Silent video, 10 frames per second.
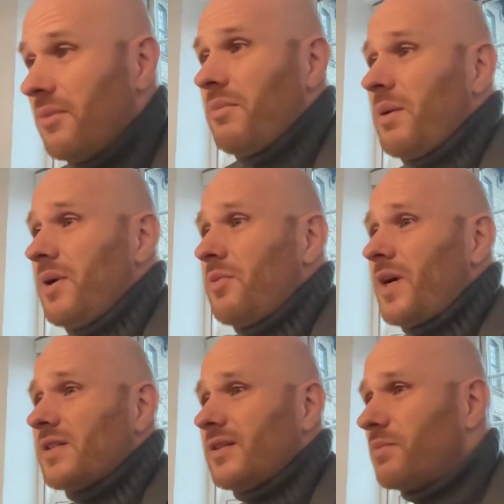Maybe it
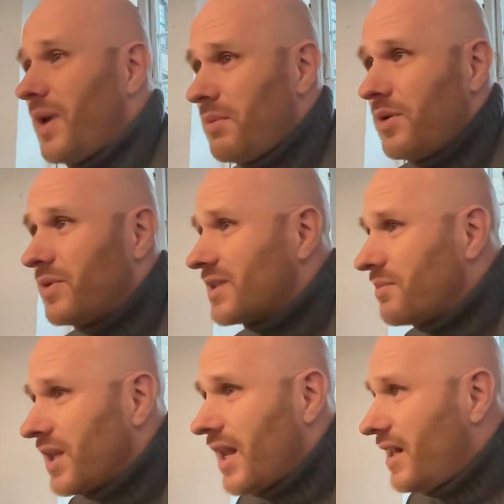wasn't. Maybe it was
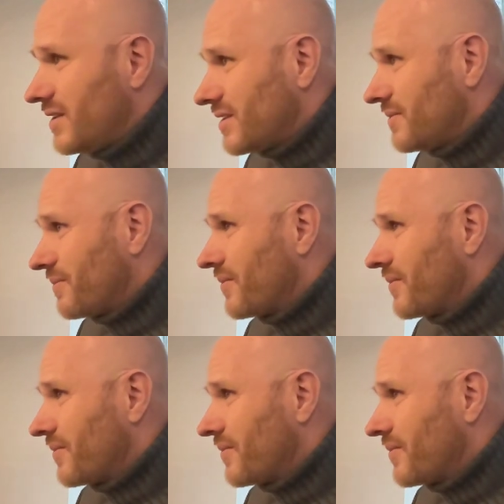something else.